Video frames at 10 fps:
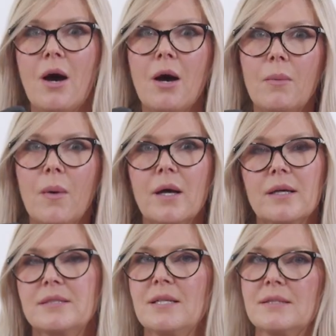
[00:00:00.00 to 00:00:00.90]
artwork
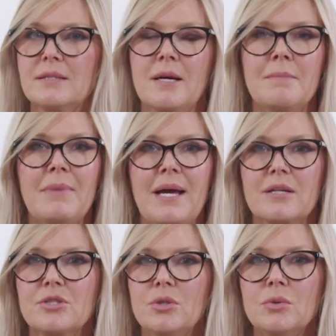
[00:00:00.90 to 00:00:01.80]
doesn't come
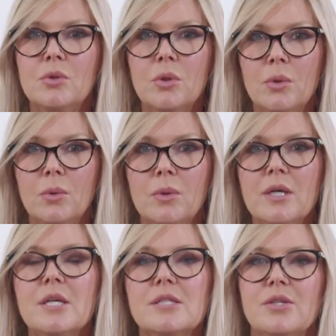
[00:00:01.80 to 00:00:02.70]
back too cool.
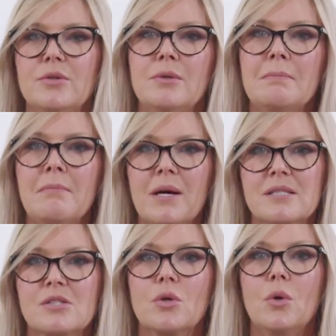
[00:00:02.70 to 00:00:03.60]
So you
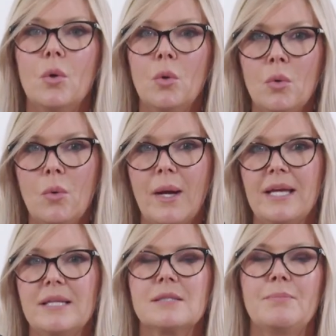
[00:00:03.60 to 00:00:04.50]
must
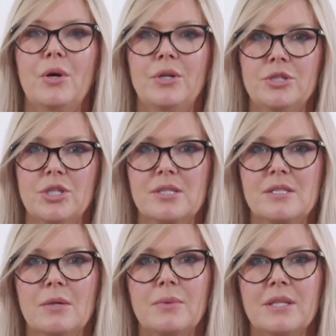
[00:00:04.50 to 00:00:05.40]
always put an
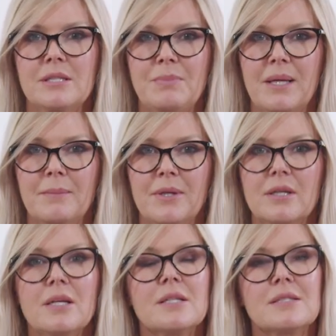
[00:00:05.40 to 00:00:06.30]
adjuster with this pigment.
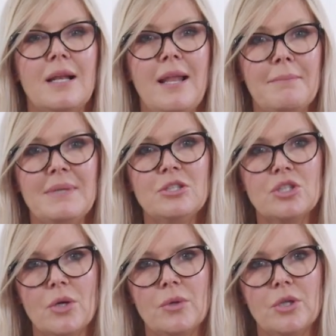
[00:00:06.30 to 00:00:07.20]
So let me
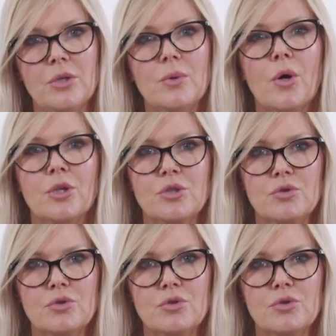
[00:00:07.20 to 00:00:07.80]
show you on a